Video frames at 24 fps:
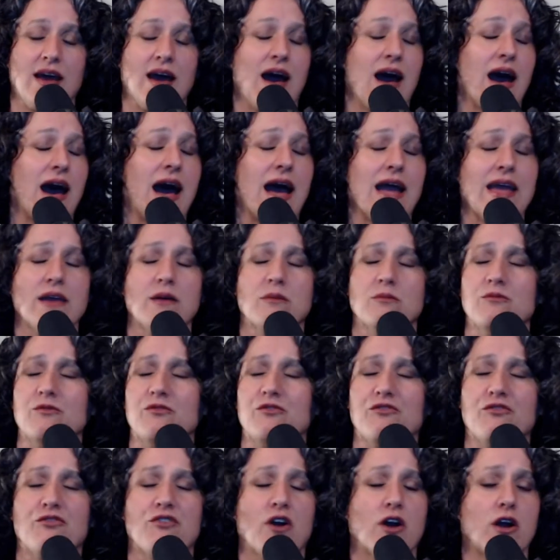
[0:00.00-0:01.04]
I am
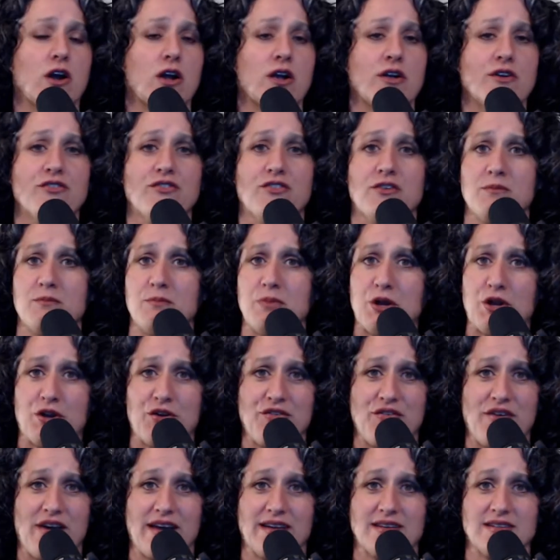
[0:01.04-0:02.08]
far from
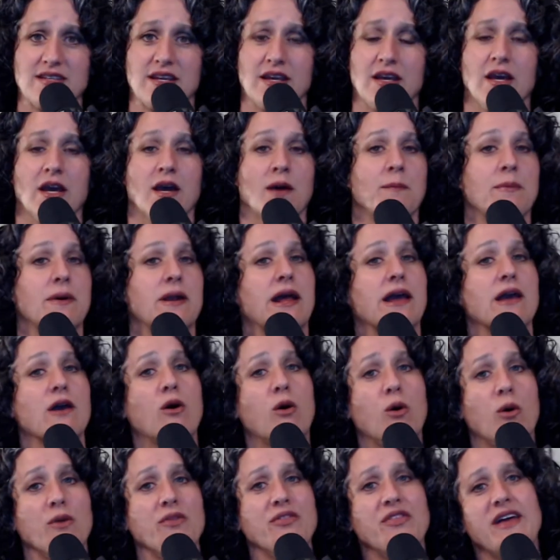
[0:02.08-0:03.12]
perfect, but I
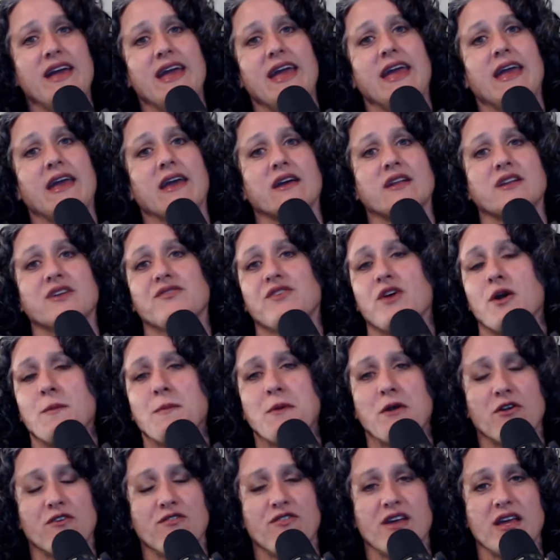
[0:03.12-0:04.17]
hold the hand of our
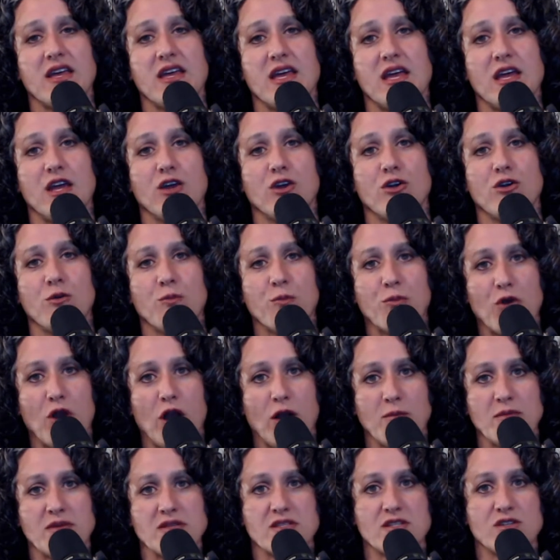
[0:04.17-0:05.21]
perfect King who
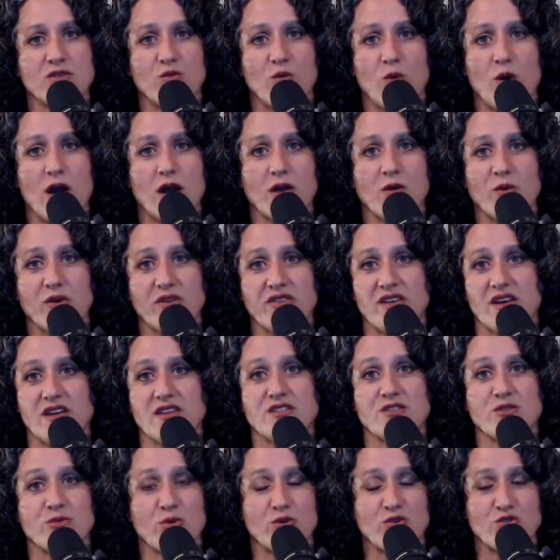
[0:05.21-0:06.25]
promised to walk with
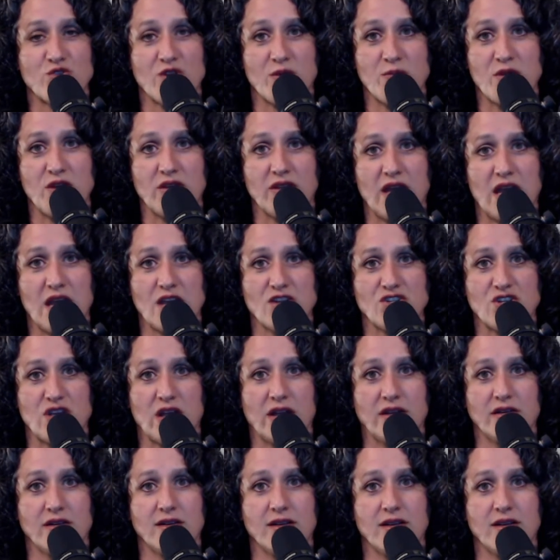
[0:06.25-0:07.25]
us through tribulation.